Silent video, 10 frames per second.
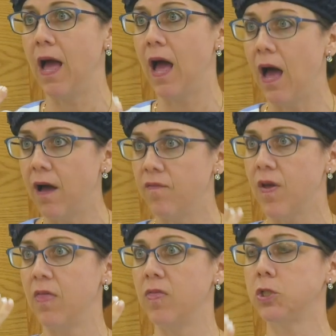of
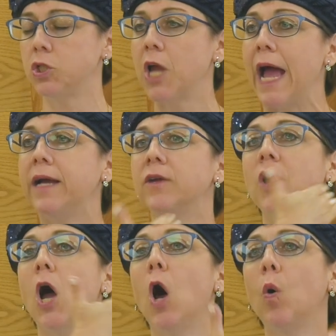the
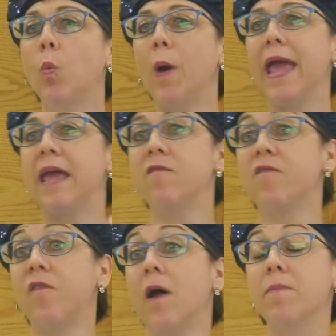child away
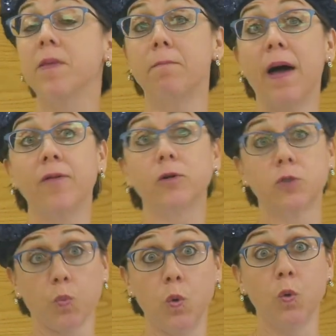from the
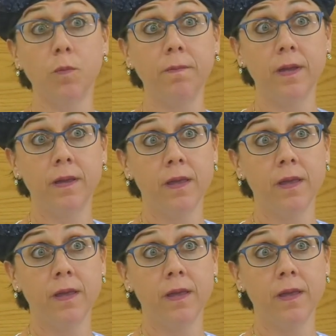mother's womb,